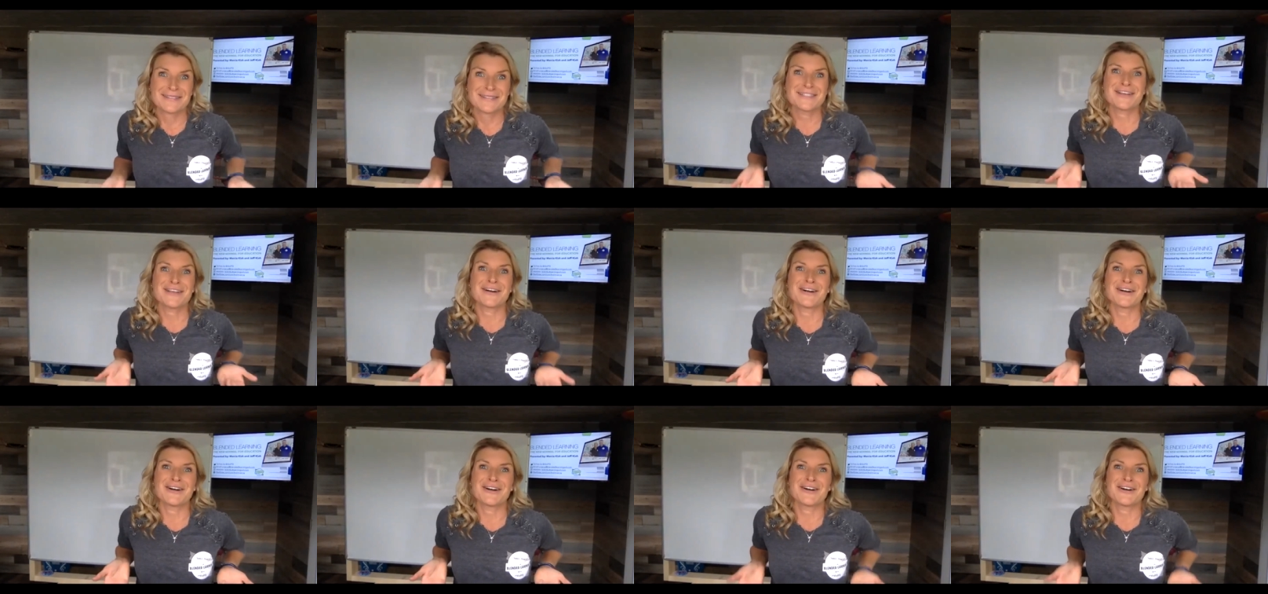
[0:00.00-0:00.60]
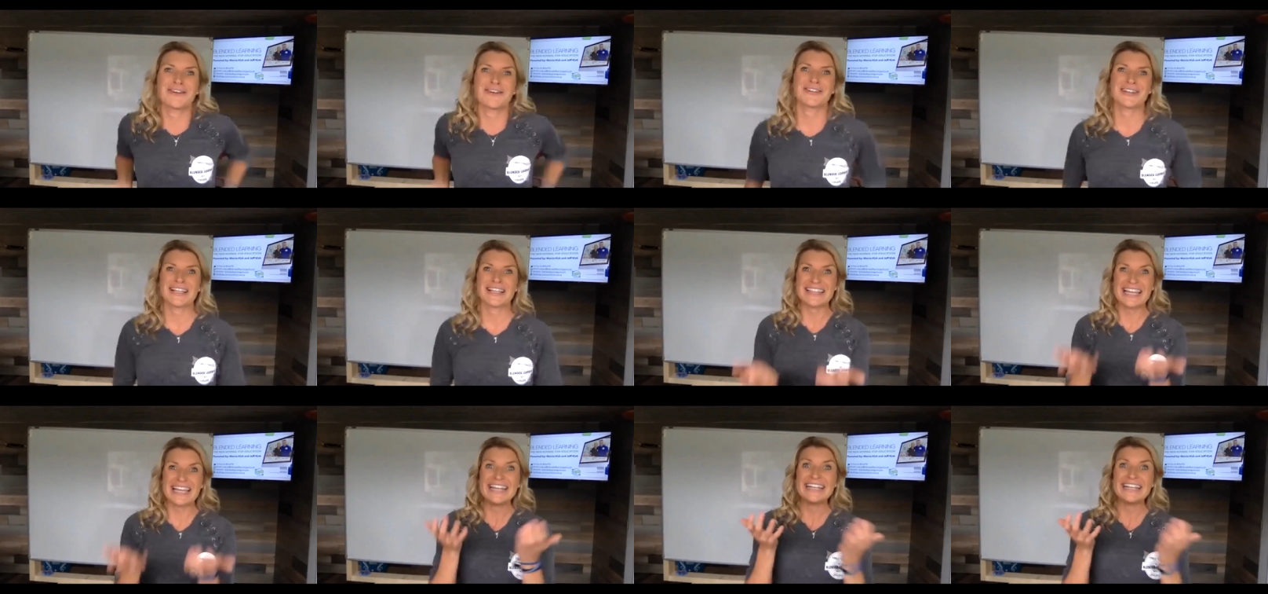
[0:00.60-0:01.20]
So
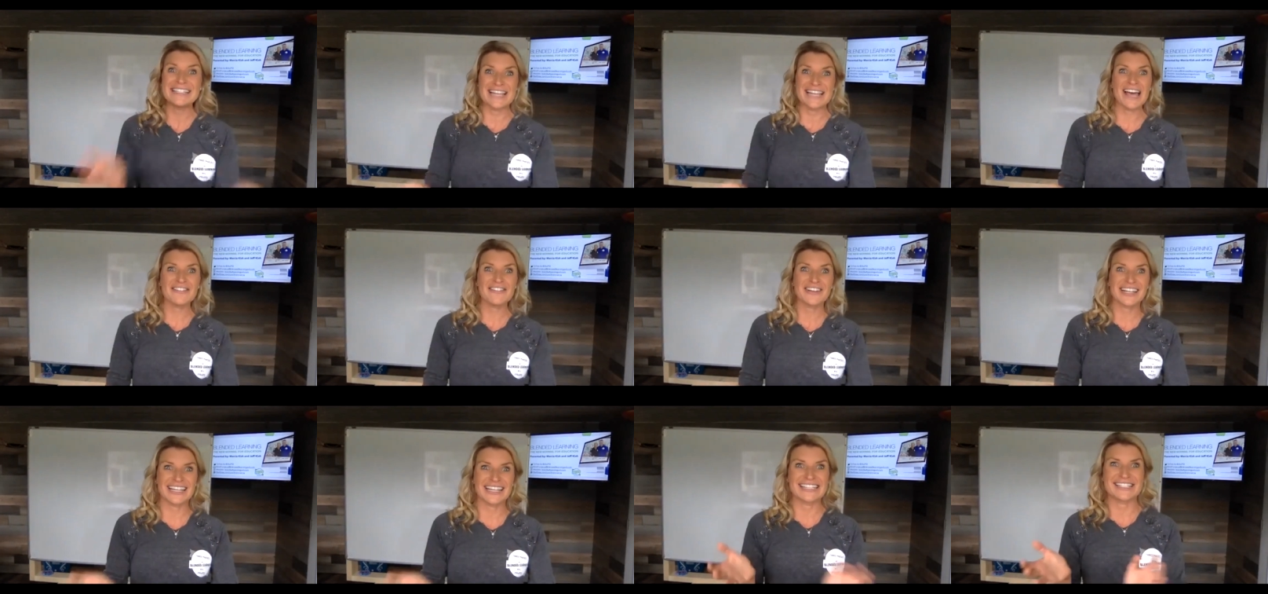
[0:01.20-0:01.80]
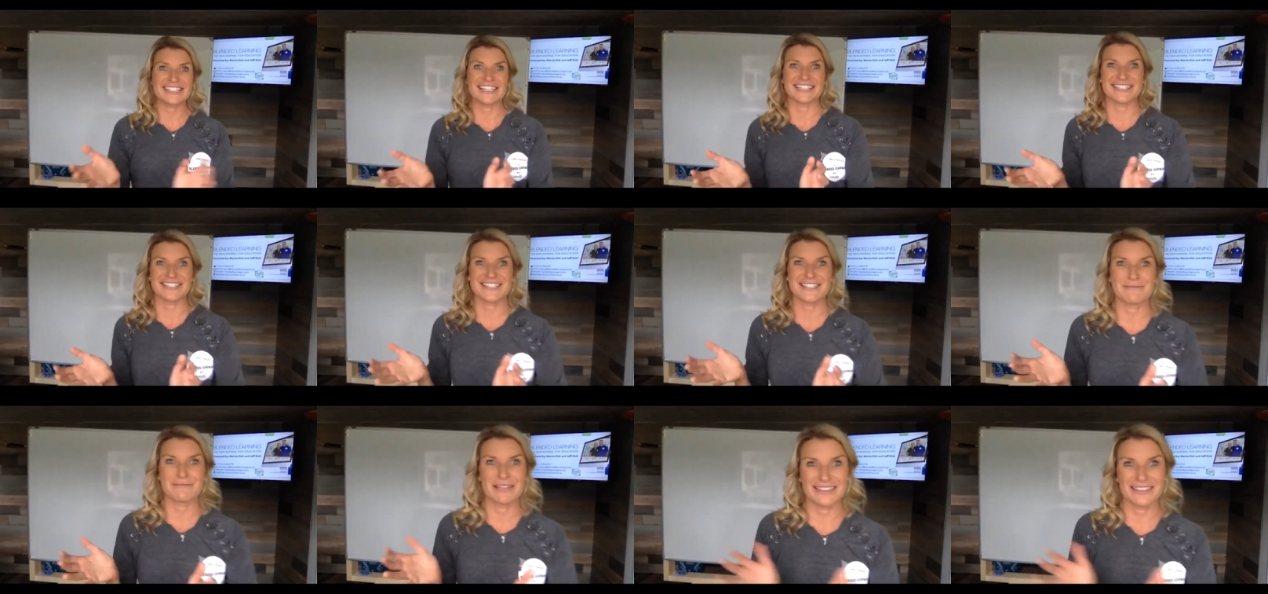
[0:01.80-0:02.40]
they never get a chance
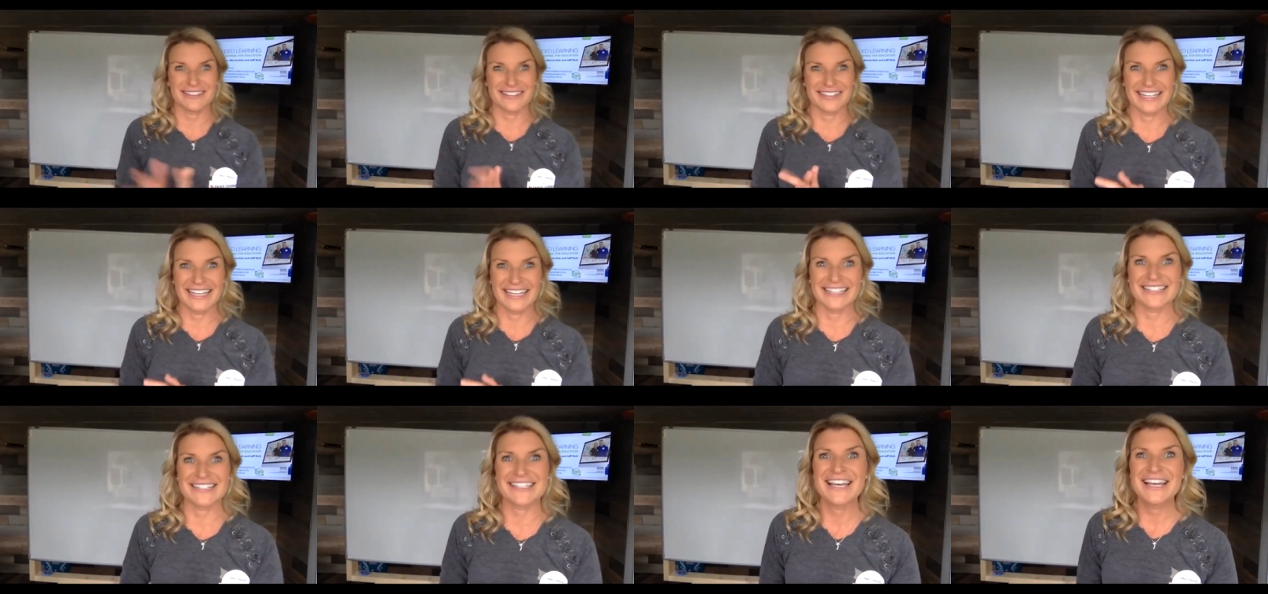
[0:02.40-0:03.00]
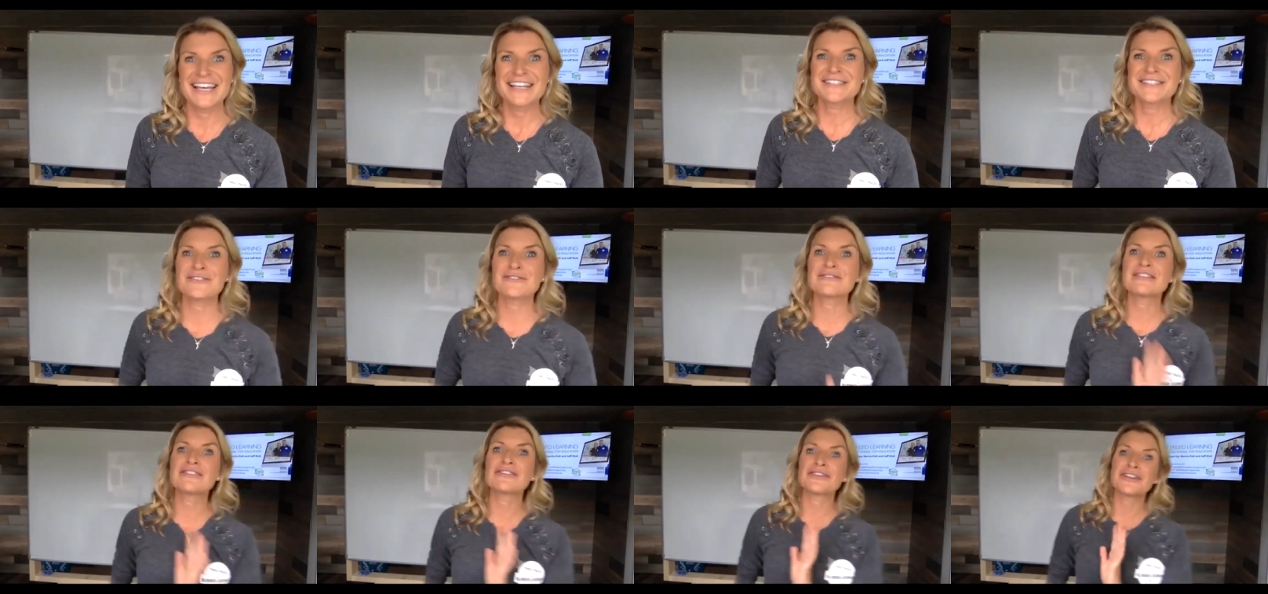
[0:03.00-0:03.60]
to meet their kids. So
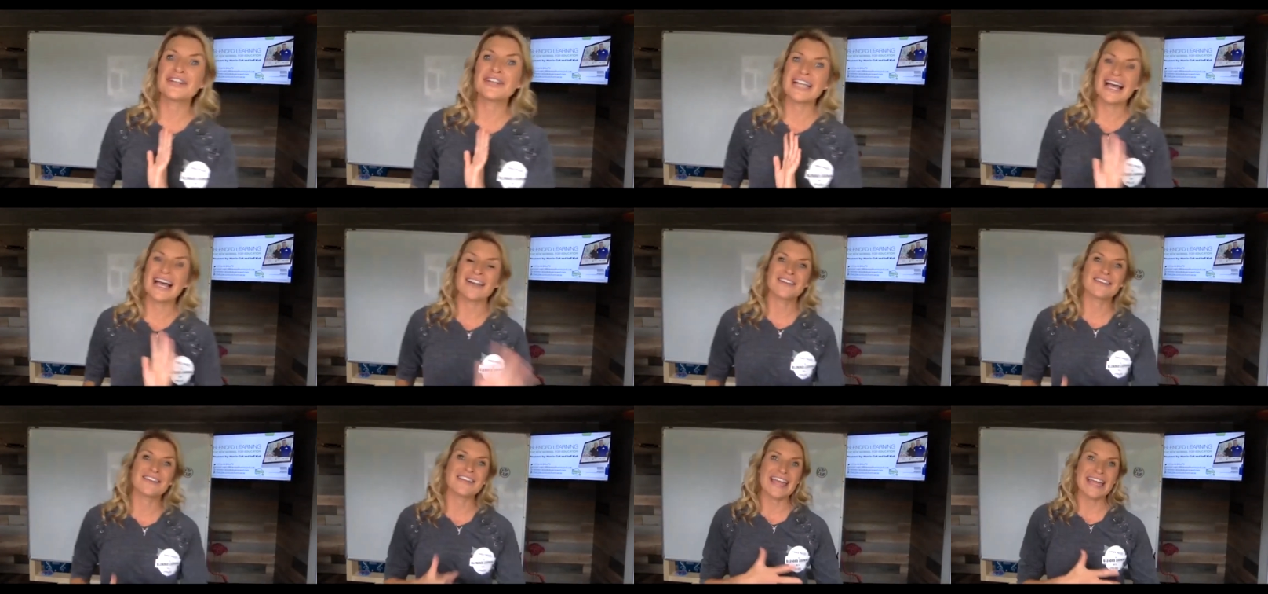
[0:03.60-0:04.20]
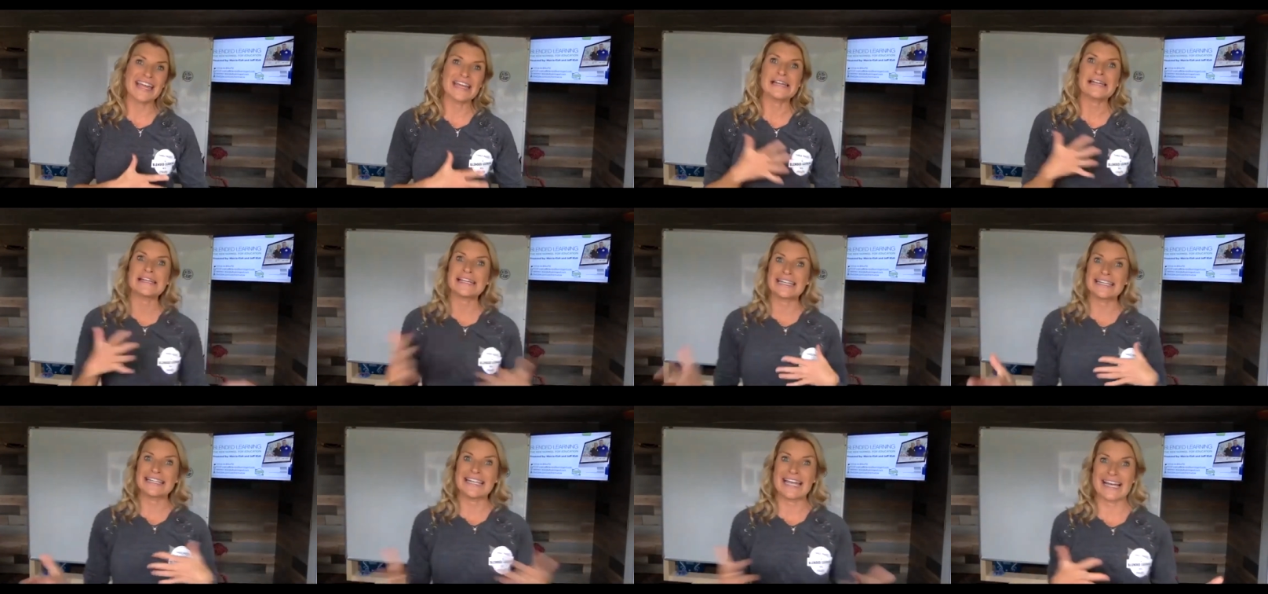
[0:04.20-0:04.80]
learning how they
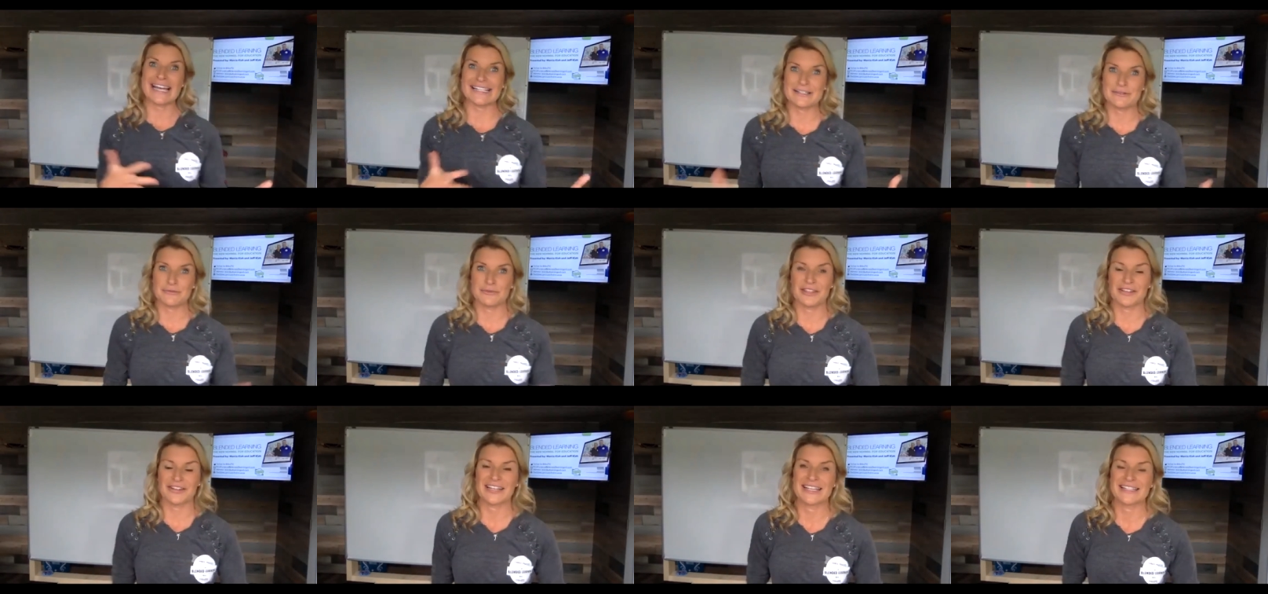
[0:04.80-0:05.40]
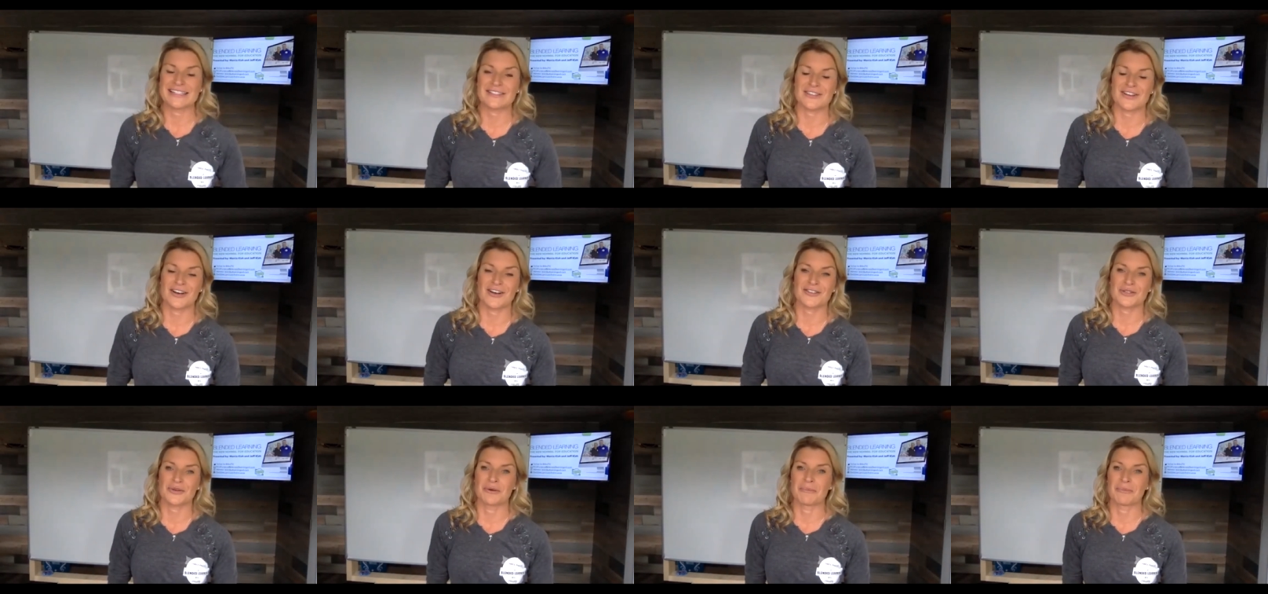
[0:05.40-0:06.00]
connect with their kids is
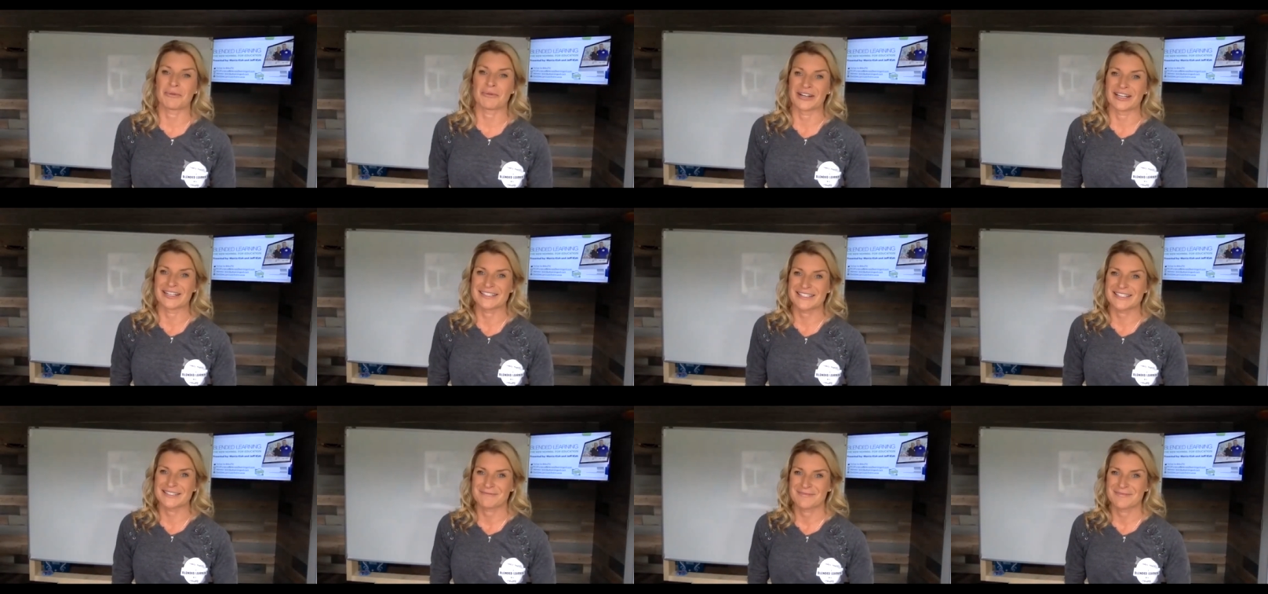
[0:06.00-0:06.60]
also important.